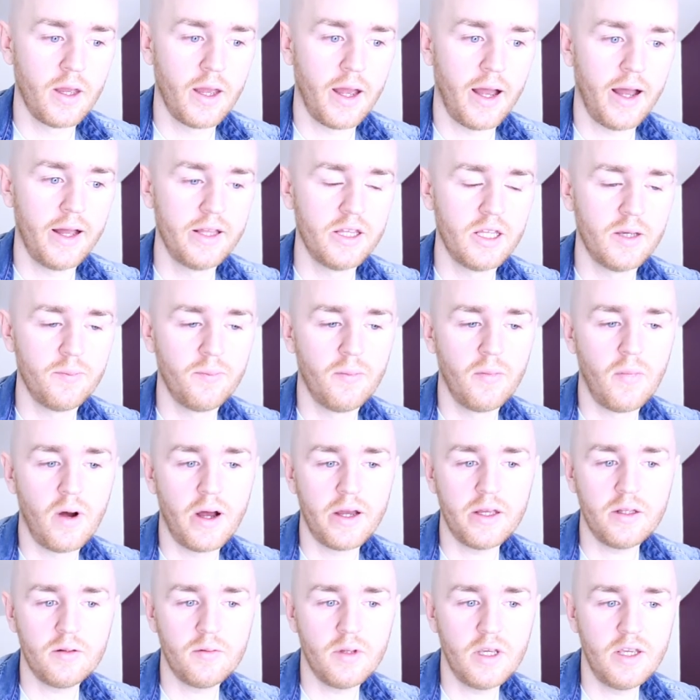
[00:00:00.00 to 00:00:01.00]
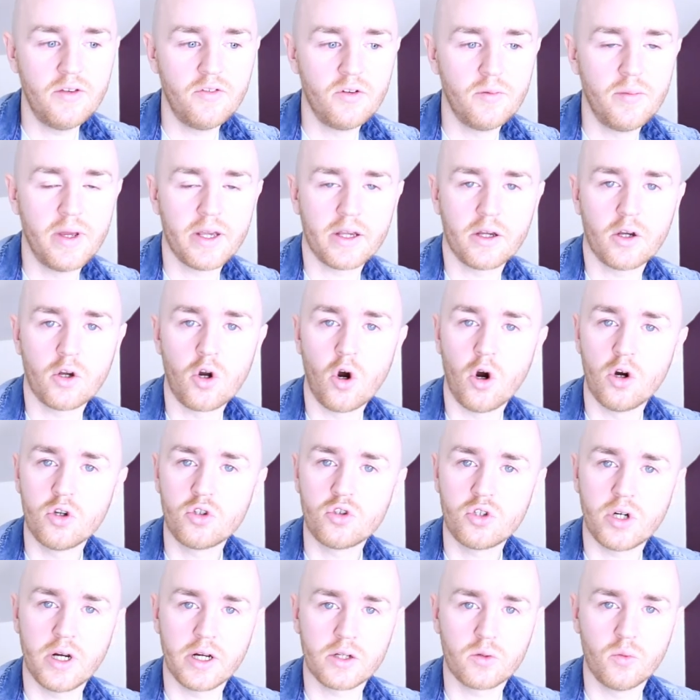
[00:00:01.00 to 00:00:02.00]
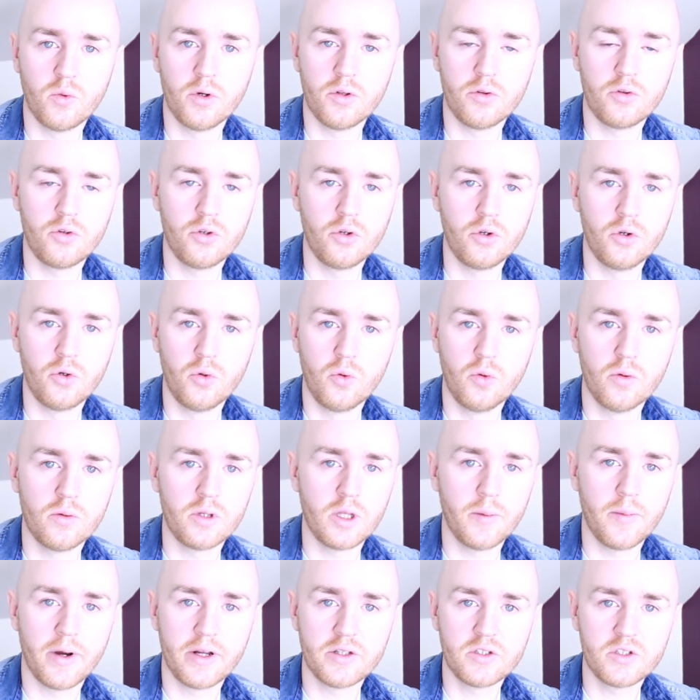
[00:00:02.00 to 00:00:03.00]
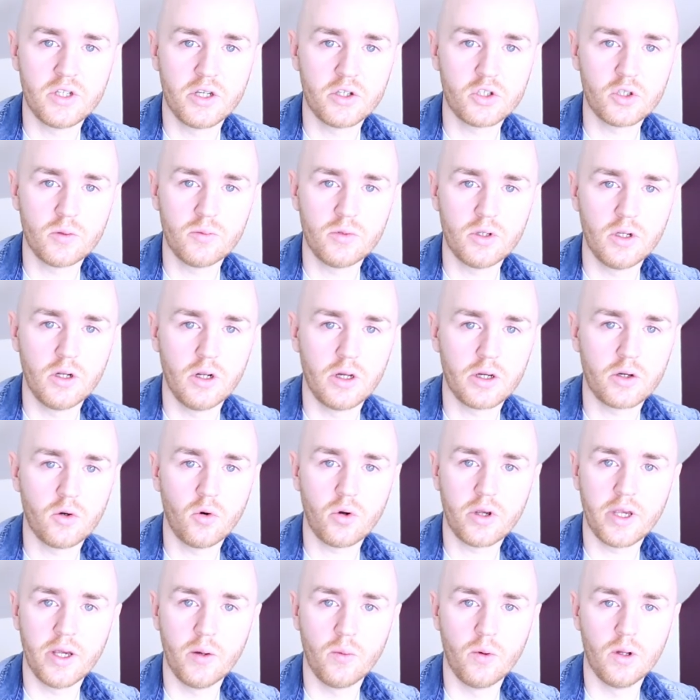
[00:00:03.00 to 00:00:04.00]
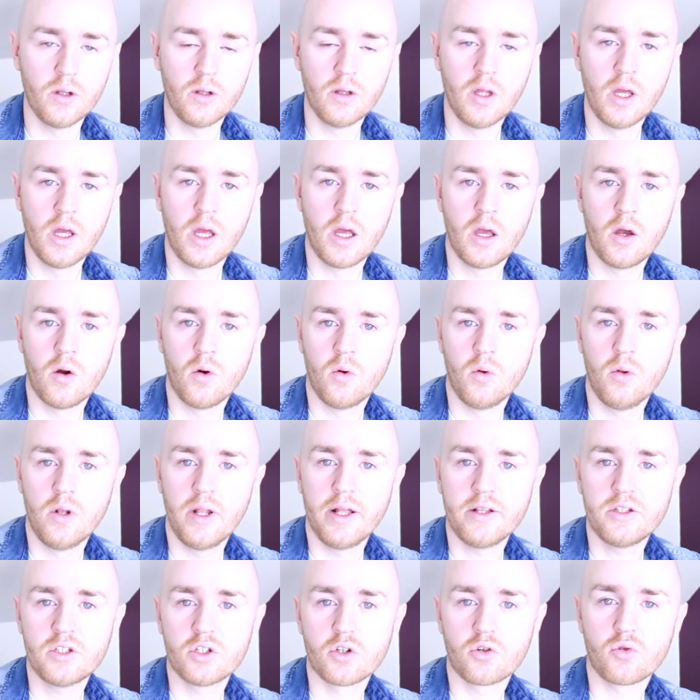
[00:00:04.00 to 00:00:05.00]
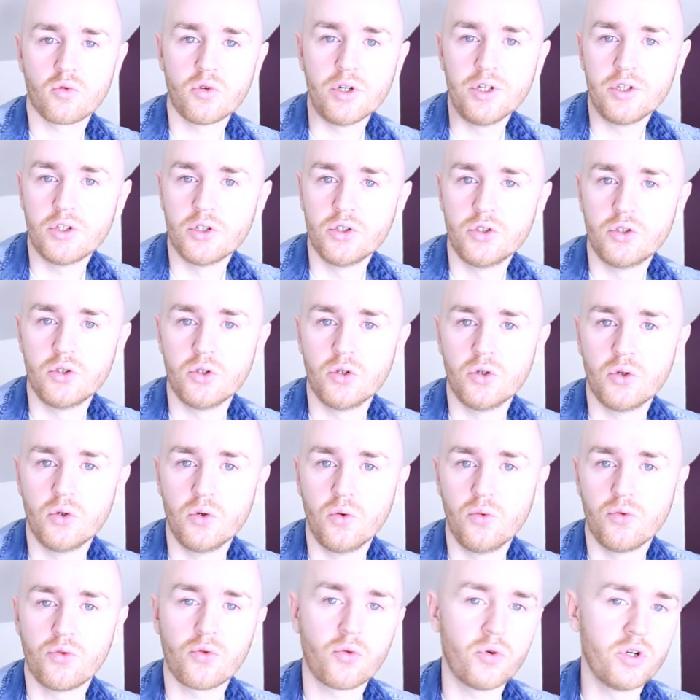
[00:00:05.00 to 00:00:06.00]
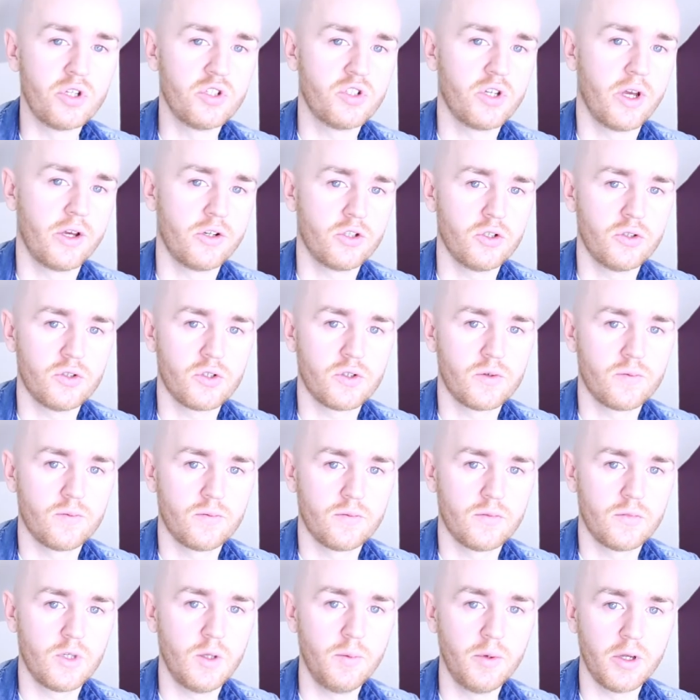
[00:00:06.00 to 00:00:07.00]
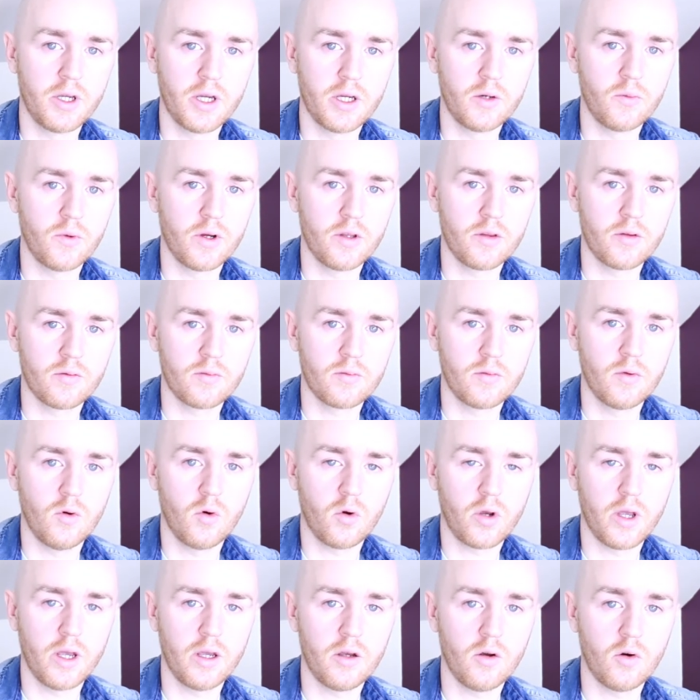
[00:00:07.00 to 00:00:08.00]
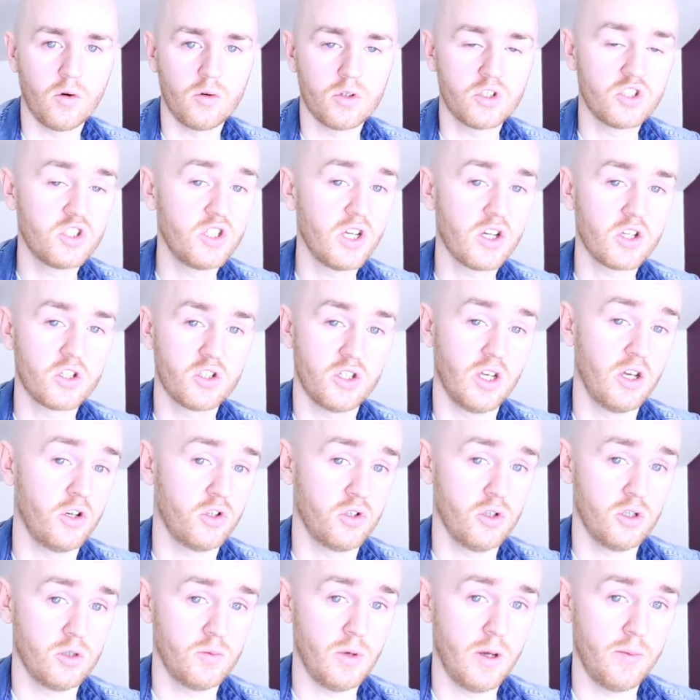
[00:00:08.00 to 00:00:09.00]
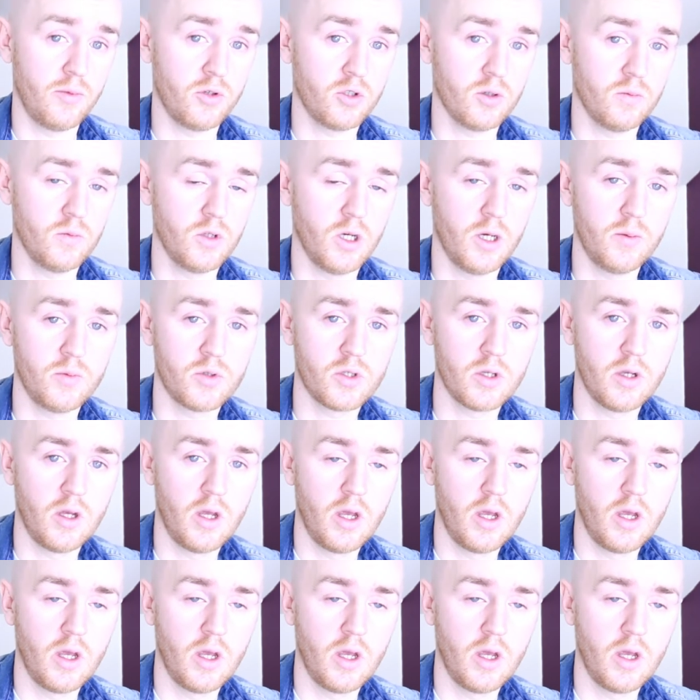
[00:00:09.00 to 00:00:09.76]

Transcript: and they might even make a contract with you. They might say something like, okay, well, let's agree to do three sessions to begin with, okay, or six sessions maybe sometimes.